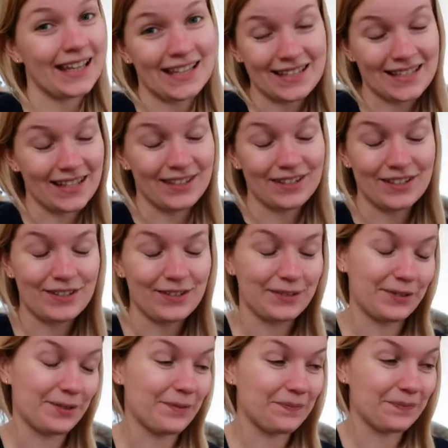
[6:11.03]
easier
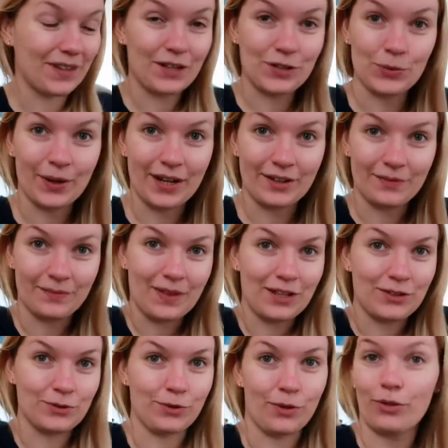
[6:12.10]
to wear
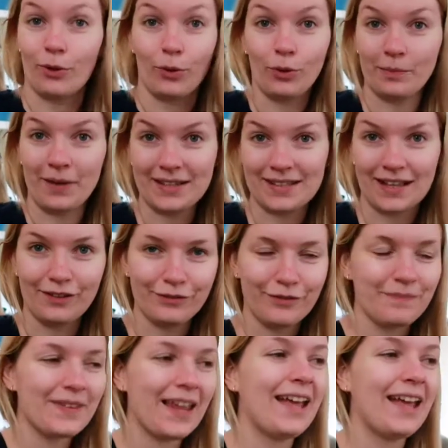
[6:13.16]
and to throw on myself.